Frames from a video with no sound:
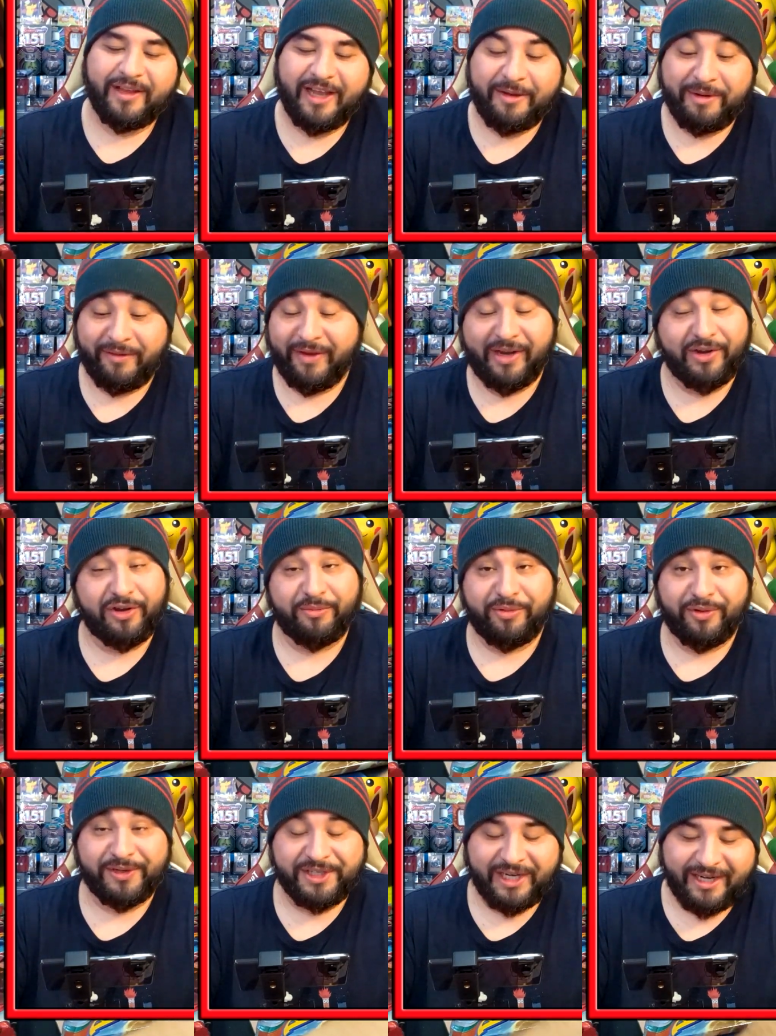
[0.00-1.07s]
I mean, if I go
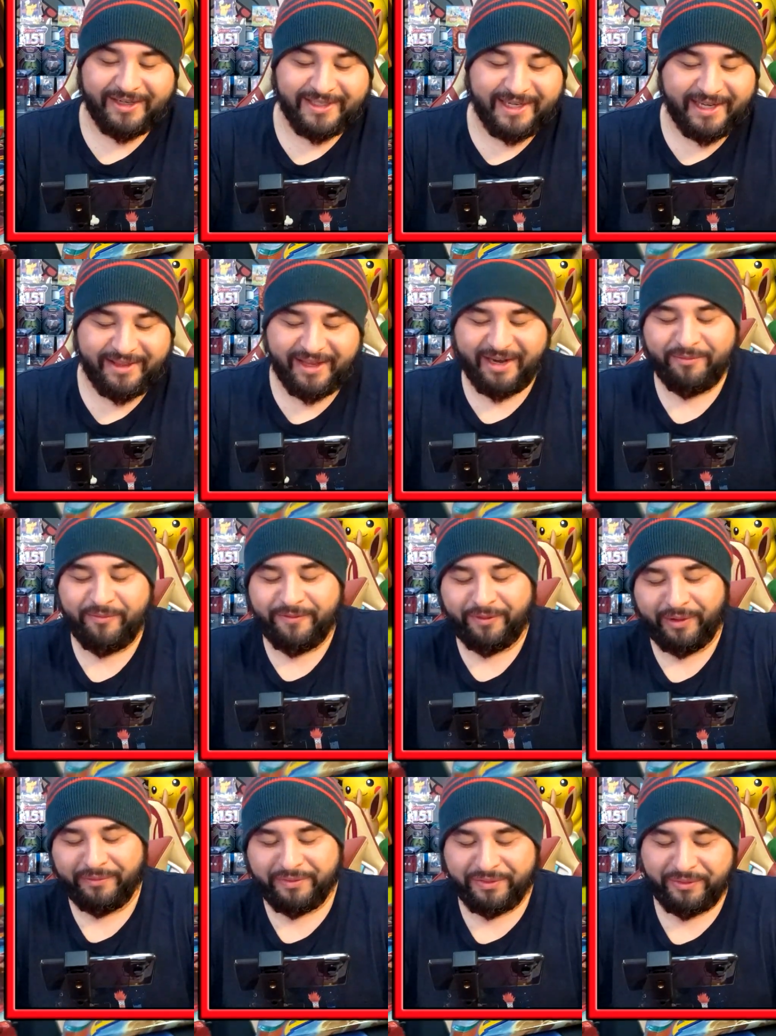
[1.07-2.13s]
pull Charizard, then I'm
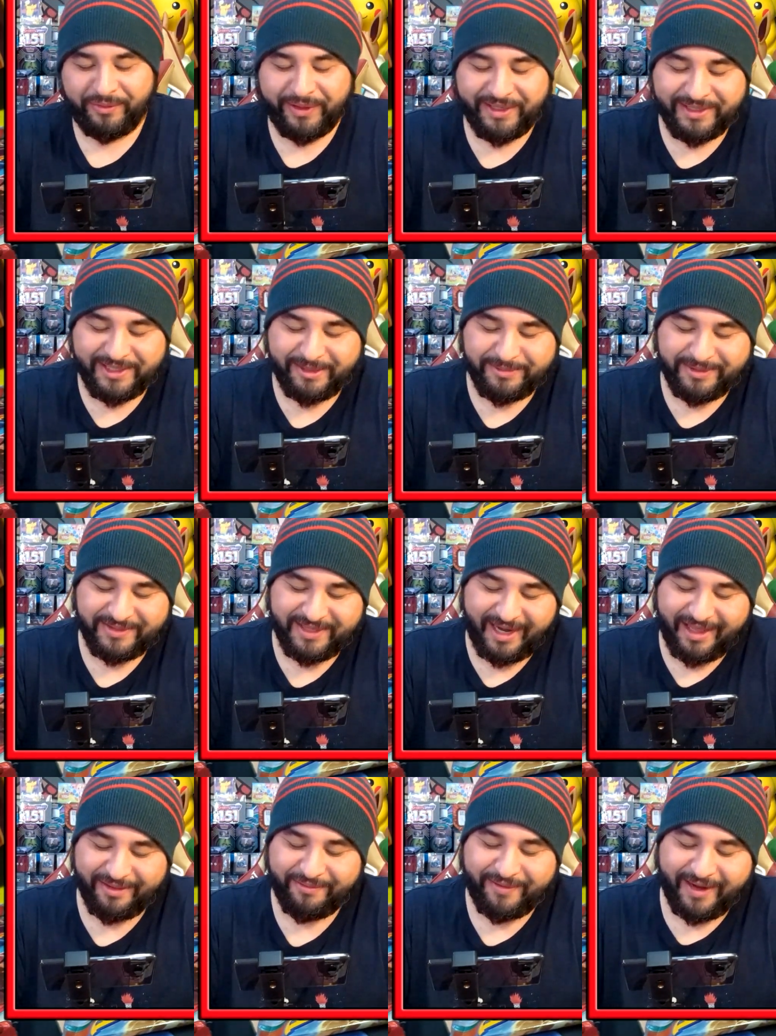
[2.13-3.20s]
3 for 3 in terms of
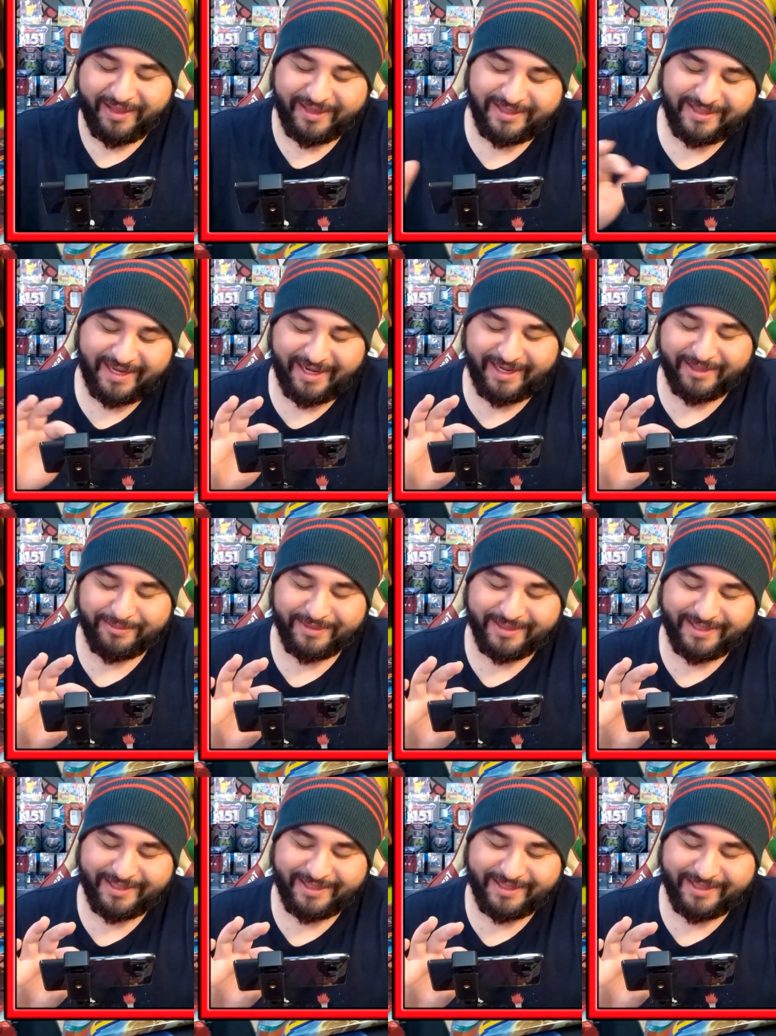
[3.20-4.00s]
Scarlet Violet stadiums.